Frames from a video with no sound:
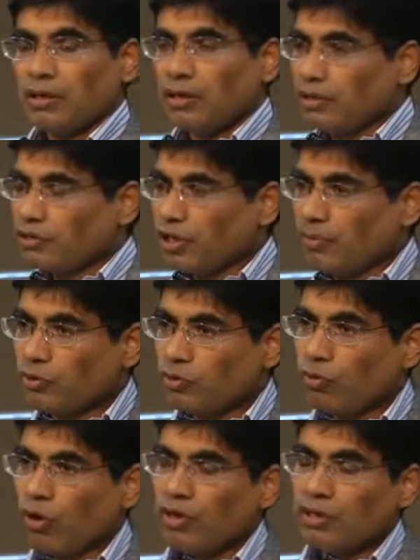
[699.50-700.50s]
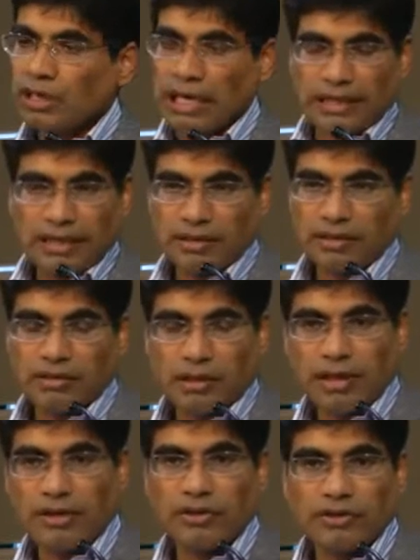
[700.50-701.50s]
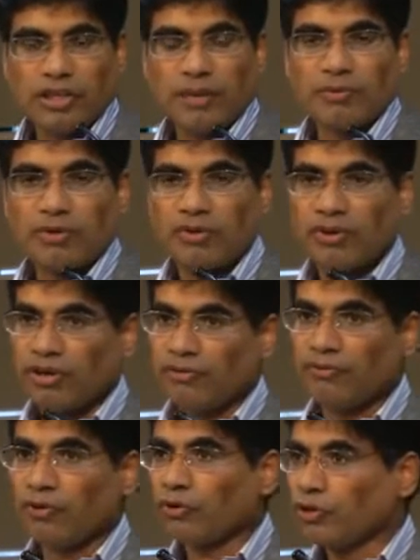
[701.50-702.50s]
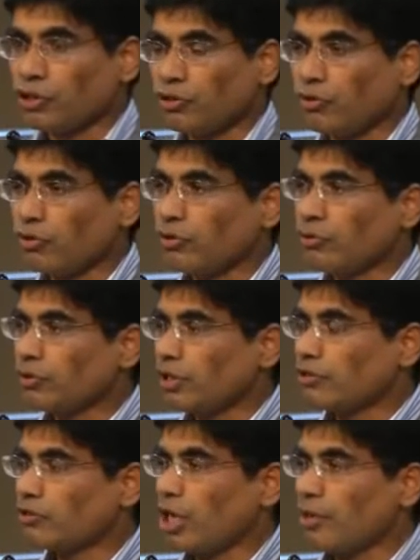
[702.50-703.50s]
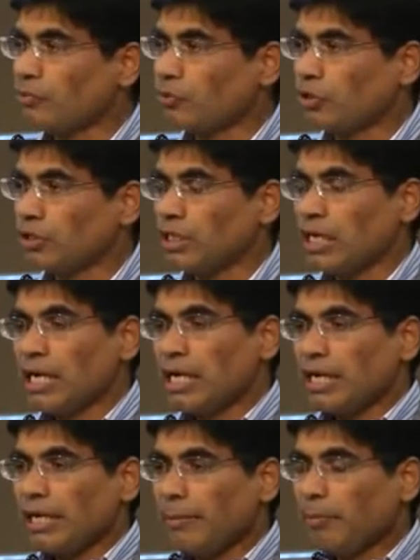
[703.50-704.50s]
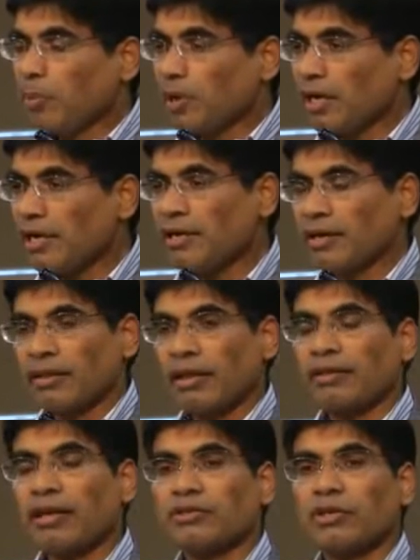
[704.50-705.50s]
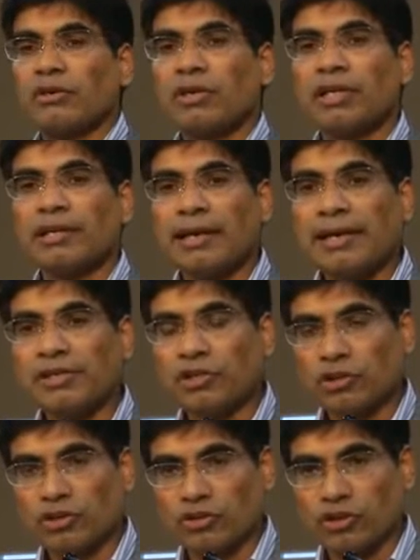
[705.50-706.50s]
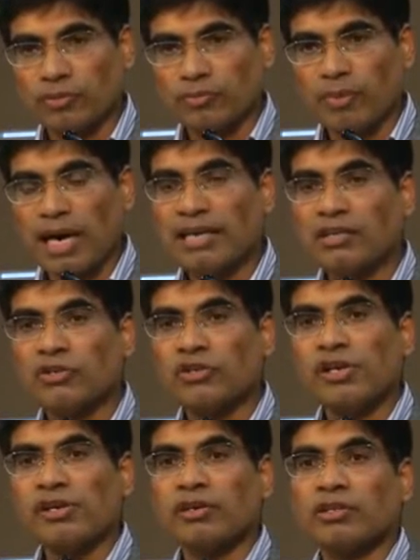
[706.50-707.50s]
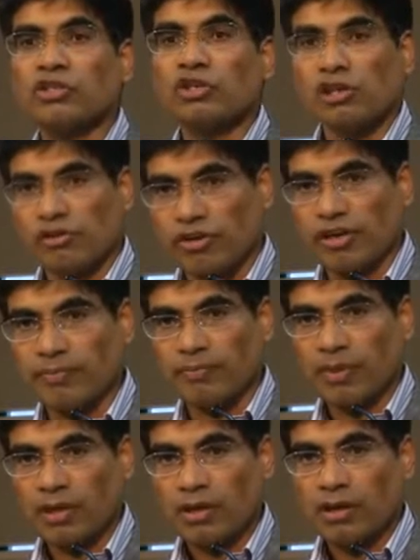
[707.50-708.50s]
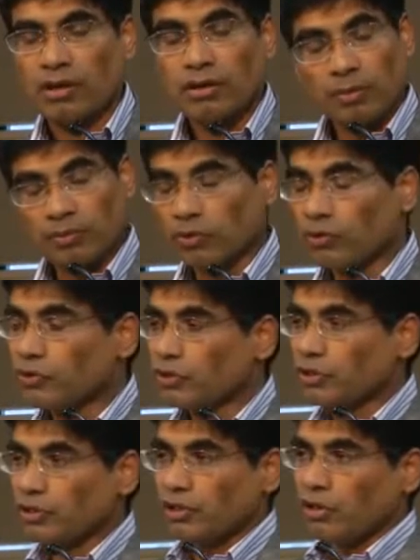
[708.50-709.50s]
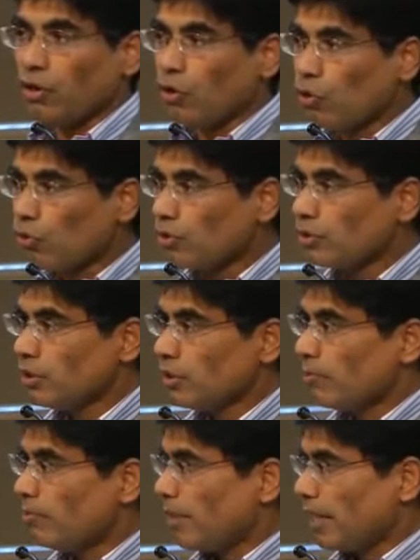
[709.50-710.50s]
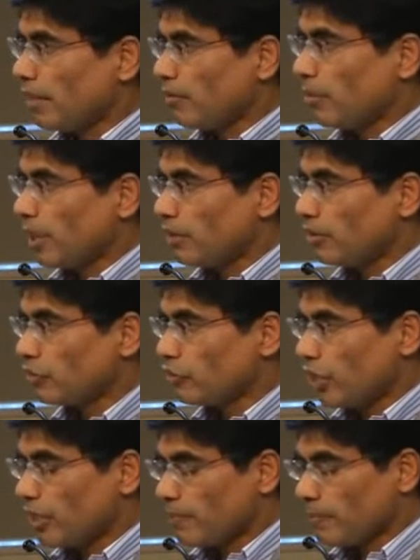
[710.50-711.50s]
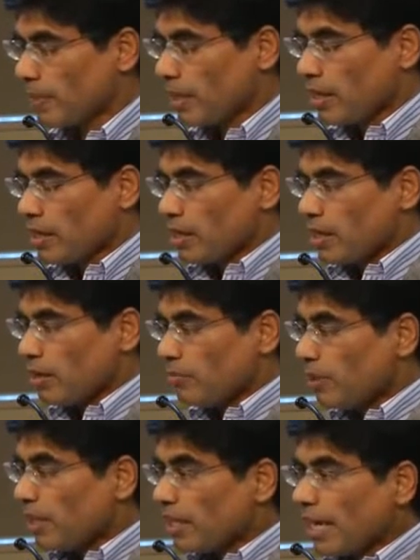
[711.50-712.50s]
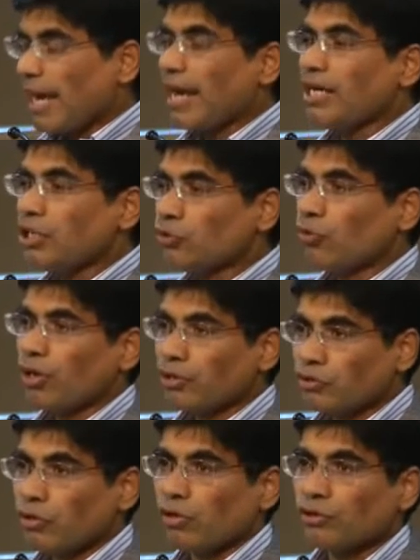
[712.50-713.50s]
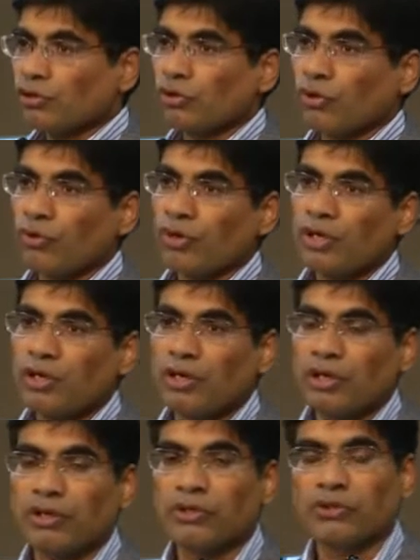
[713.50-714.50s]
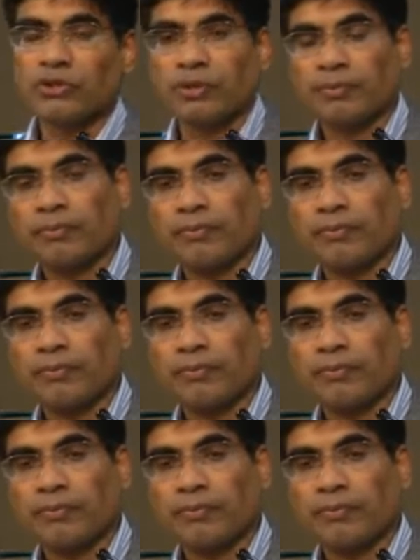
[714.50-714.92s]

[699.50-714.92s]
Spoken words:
In chapter 1 and then later in chapter 3 and 4, he's going to use that same word, implying that that's a relationship, my dear children. Of course, he's an old man by this time, and by age-wise also he is